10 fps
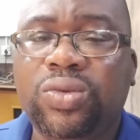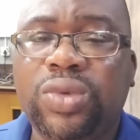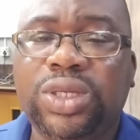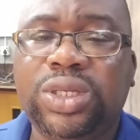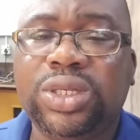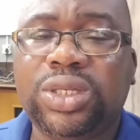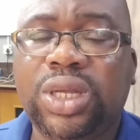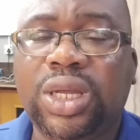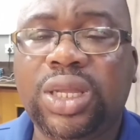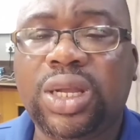which is
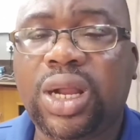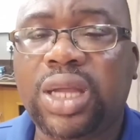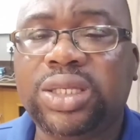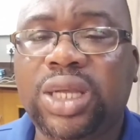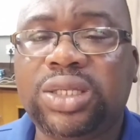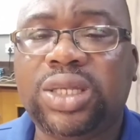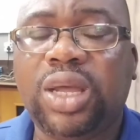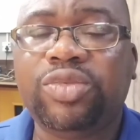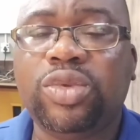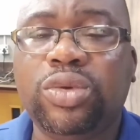the crankshafts
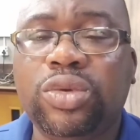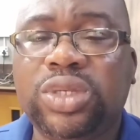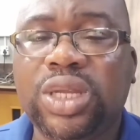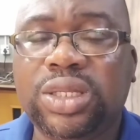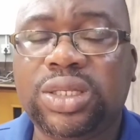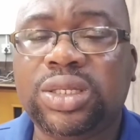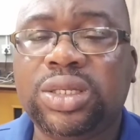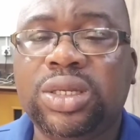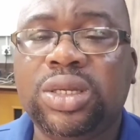have to rotate